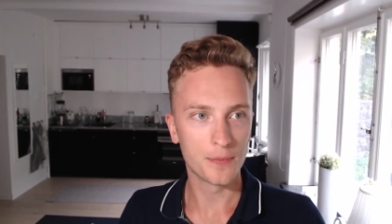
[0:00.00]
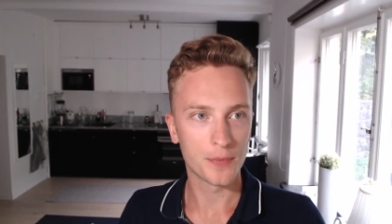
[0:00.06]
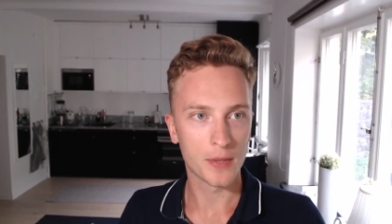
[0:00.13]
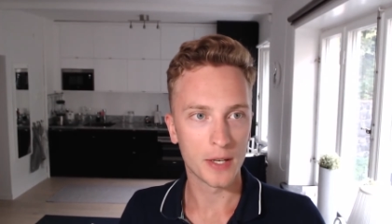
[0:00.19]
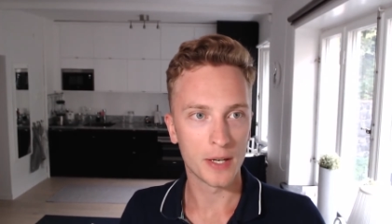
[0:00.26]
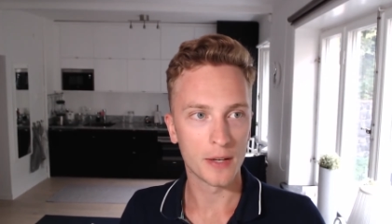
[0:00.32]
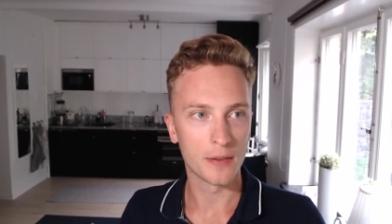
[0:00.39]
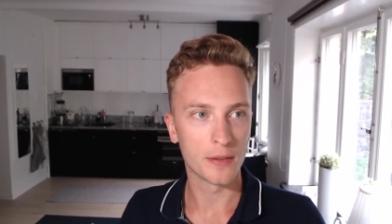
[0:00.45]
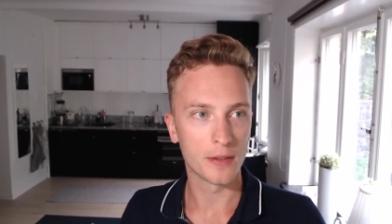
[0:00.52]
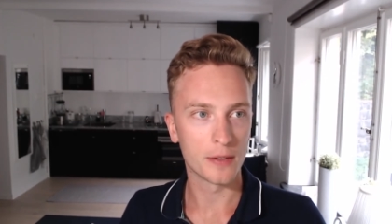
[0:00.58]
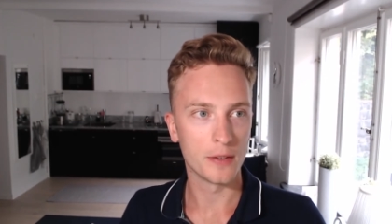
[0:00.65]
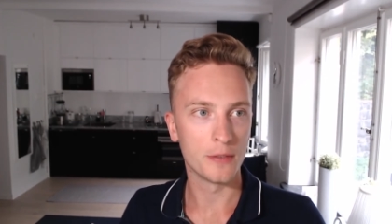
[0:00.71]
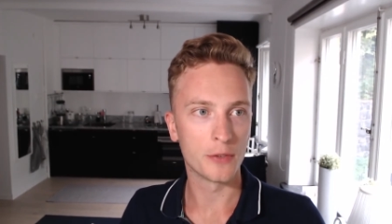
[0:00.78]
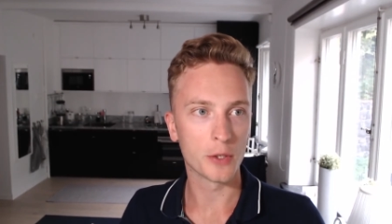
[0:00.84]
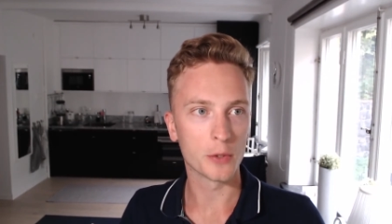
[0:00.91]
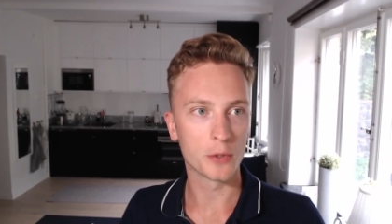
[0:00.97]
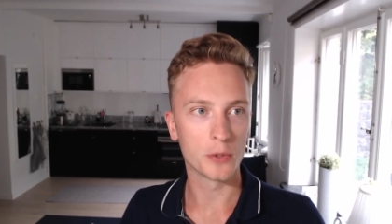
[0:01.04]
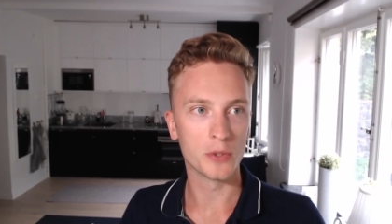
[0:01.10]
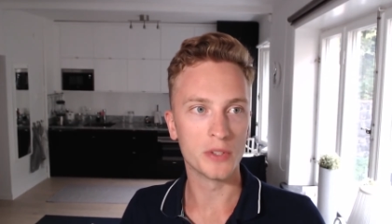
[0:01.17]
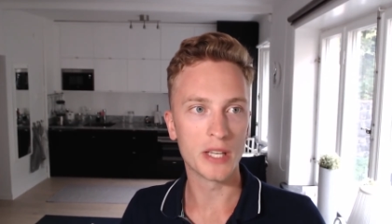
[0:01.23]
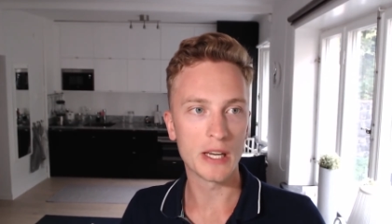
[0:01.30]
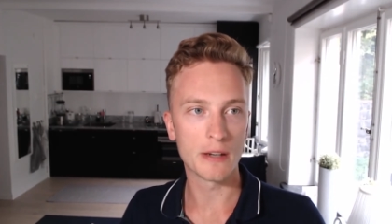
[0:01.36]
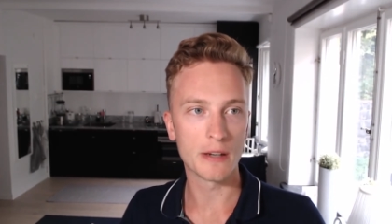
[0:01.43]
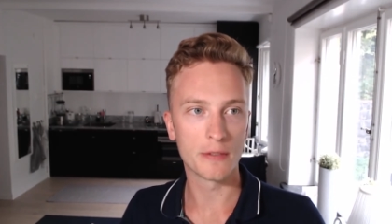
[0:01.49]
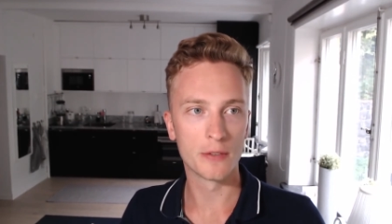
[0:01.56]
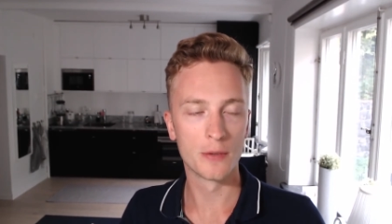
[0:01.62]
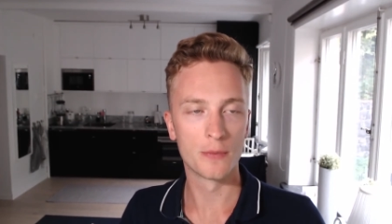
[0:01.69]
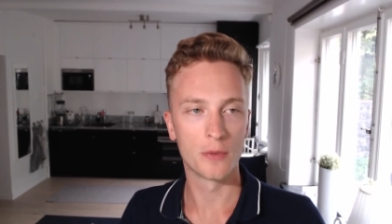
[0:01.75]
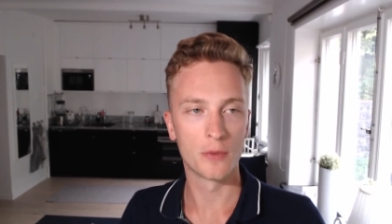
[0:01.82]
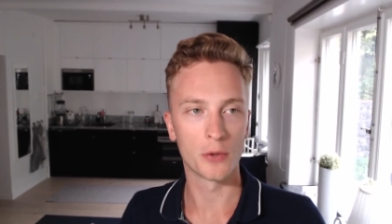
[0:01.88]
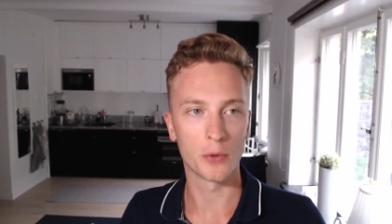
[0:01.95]
And if you go to
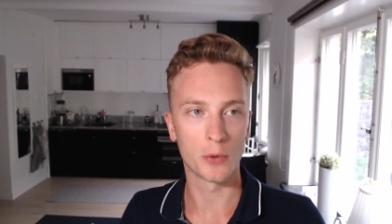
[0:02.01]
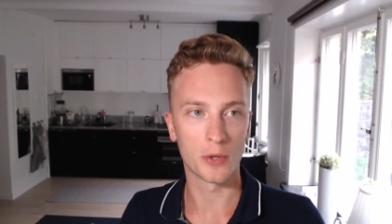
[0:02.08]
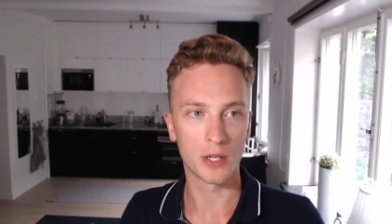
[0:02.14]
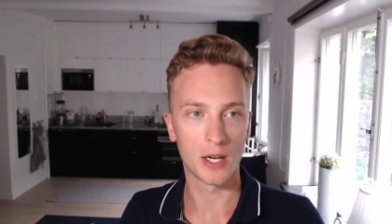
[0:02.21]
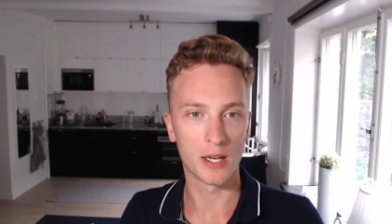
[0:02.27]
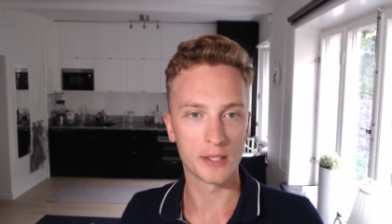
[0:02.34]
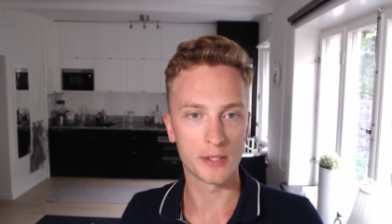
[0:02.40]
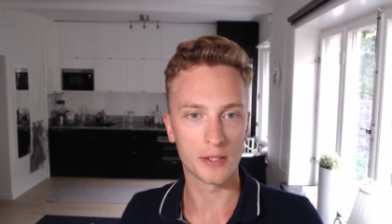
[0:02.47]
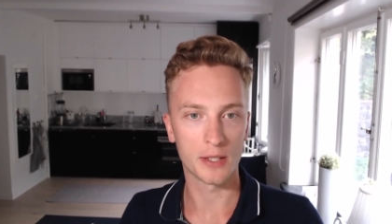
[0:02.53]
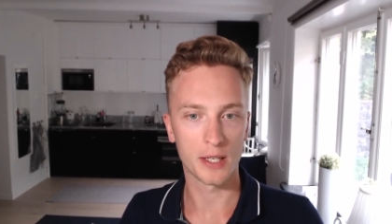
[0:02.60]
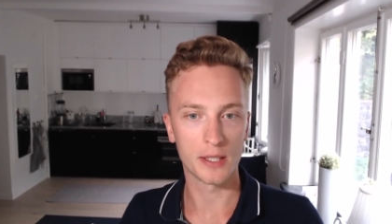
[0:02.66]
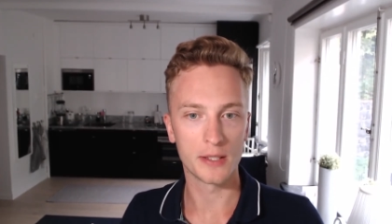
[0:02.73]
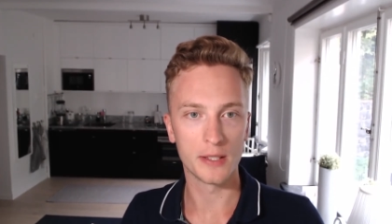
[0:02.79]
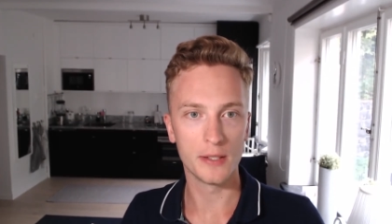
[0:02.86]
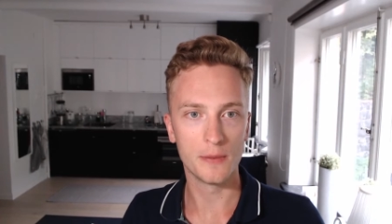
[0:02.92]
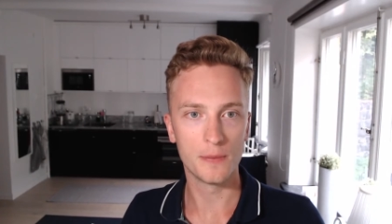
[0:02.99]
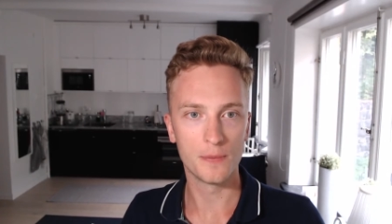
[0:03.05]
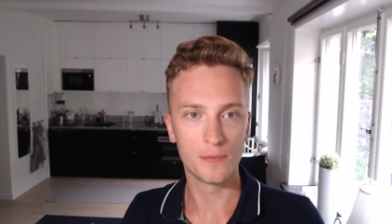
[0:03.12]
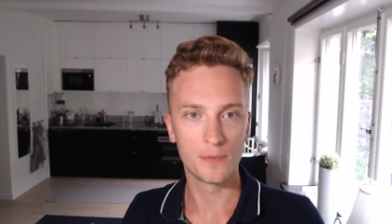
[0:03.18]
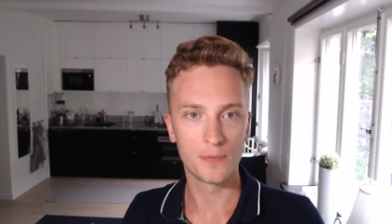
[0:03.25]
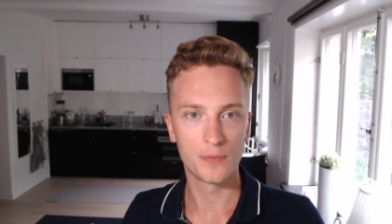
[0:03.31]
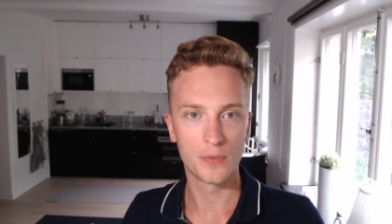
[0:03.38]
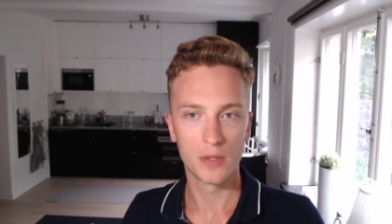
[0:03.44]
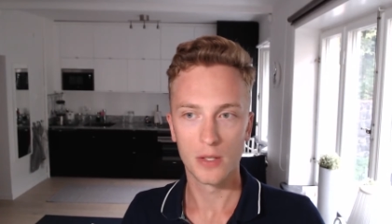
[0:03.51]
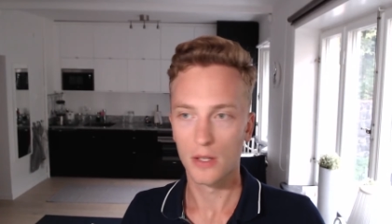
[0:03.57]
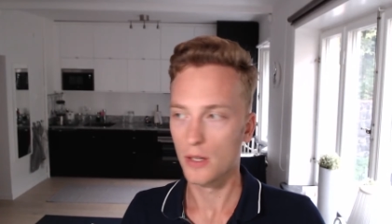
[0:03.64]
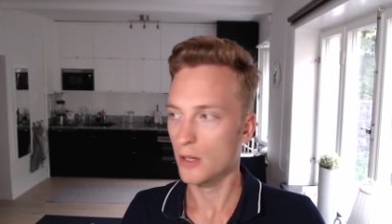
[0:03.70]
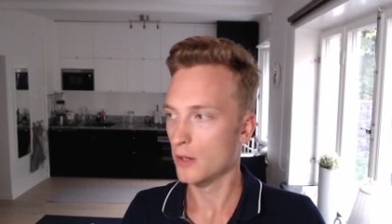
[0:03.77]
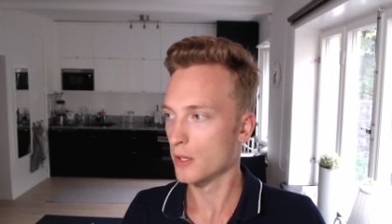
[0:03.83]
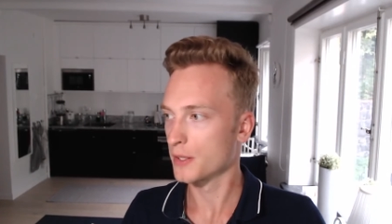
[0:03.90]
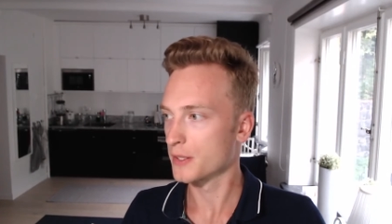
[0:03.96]
dev.oraclize.it,
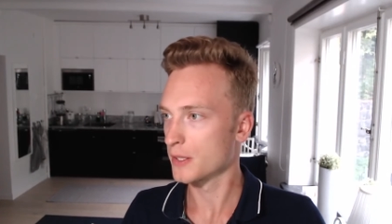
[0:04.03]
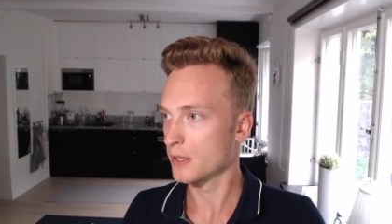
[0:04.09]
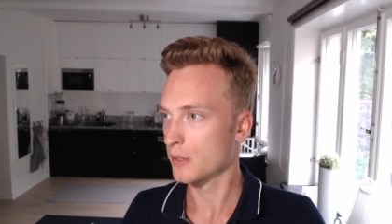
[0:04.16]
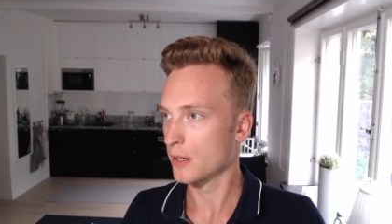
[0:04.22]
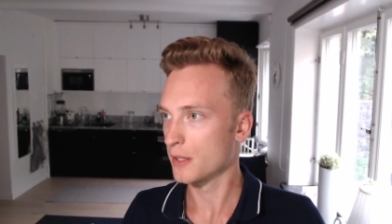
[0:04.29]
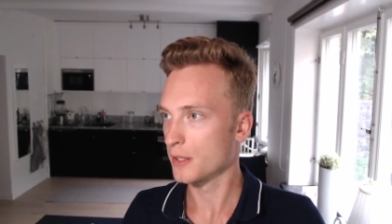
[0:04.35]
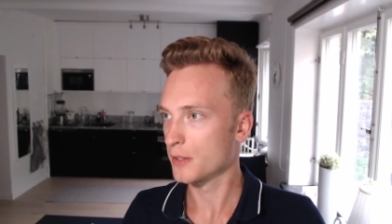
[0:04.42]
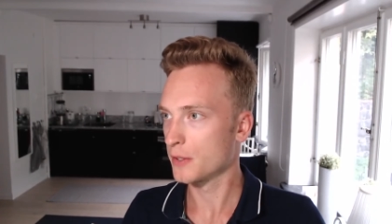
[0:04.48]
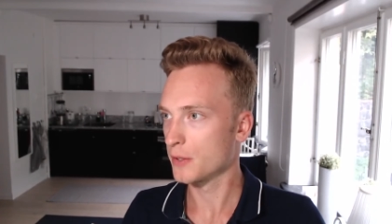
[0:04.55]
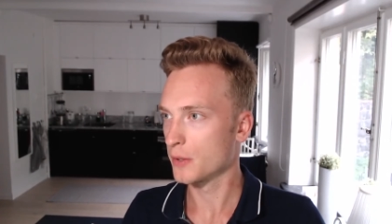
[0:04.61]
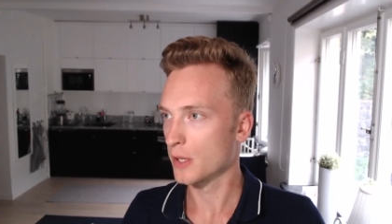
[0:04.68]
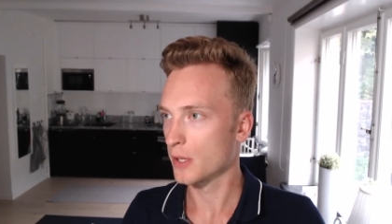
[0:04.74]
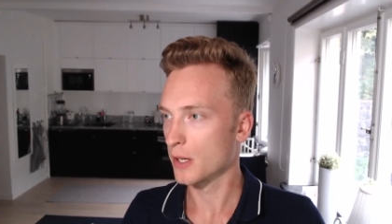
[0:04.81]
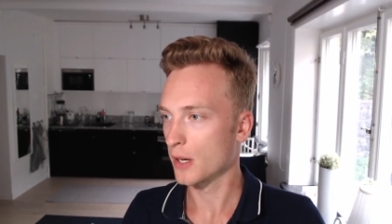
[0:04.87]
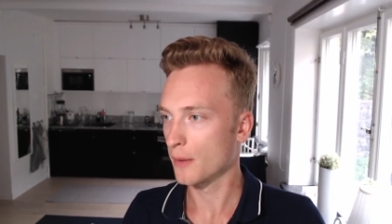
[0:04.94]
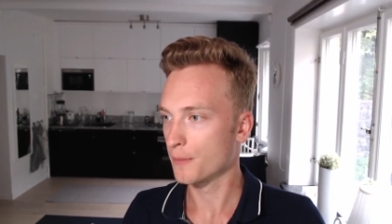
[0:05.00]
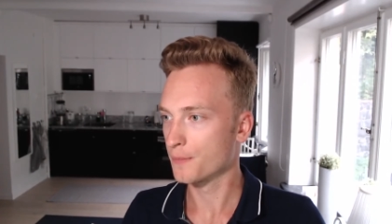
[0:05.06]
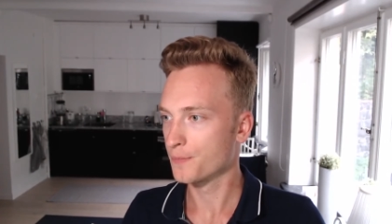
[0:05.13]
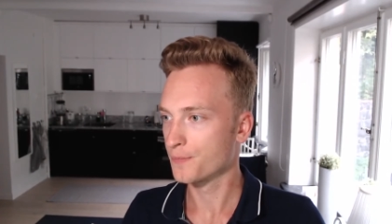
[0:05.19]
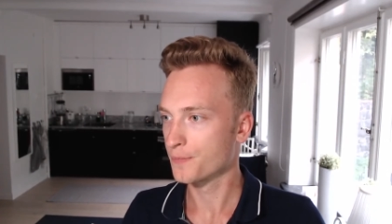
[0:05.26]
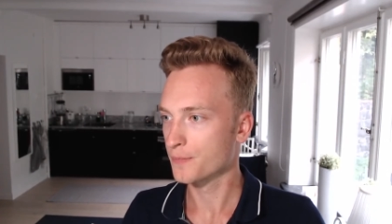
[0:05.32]
oh, let's see, I need to um,